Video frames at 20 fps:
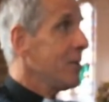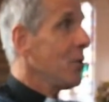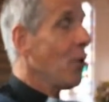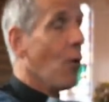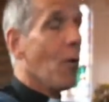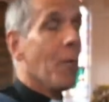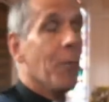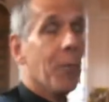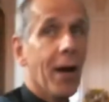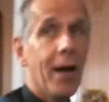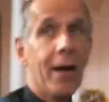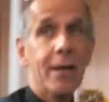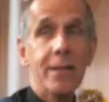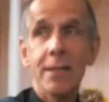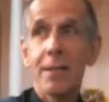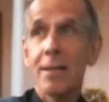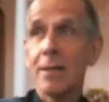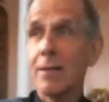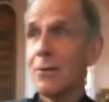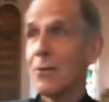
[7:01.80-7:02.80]
is your
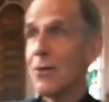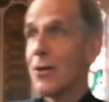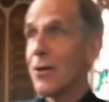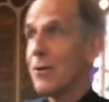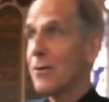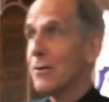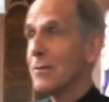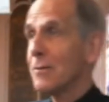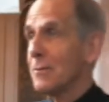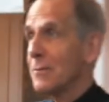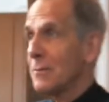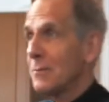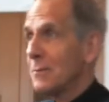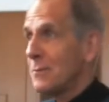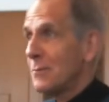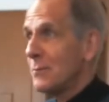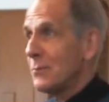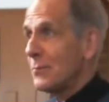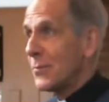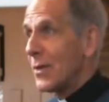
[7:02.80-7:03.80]
bit,
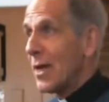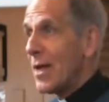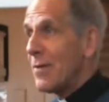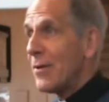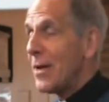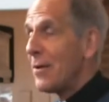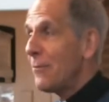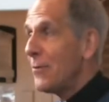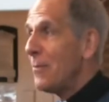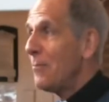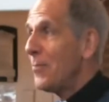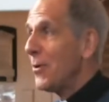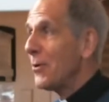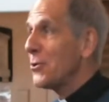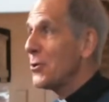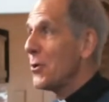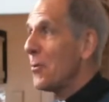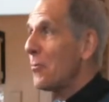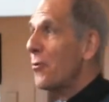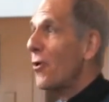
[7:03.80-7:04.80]
Even if we
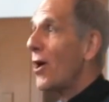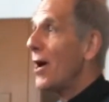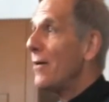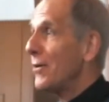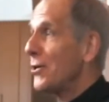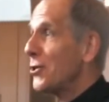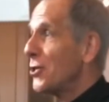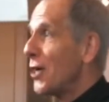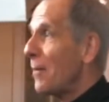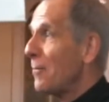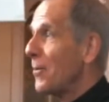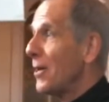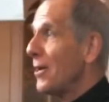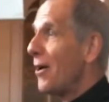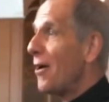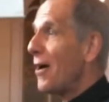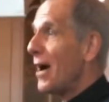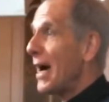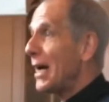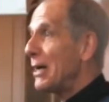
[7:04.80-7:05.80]
build you a private chapel in
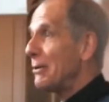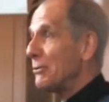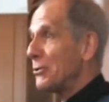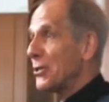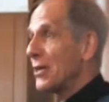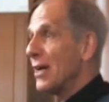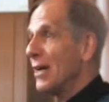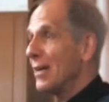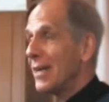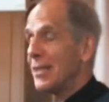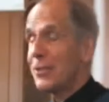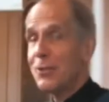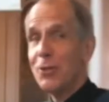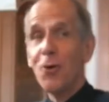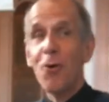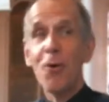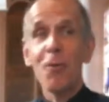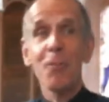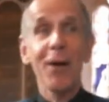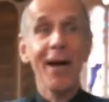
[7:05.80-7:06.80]
our house, that's
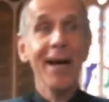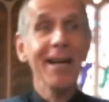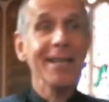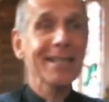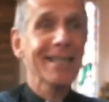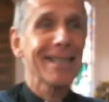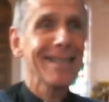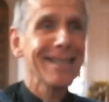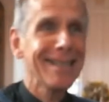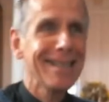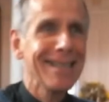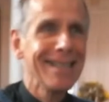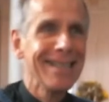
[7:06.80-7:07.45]
your bit.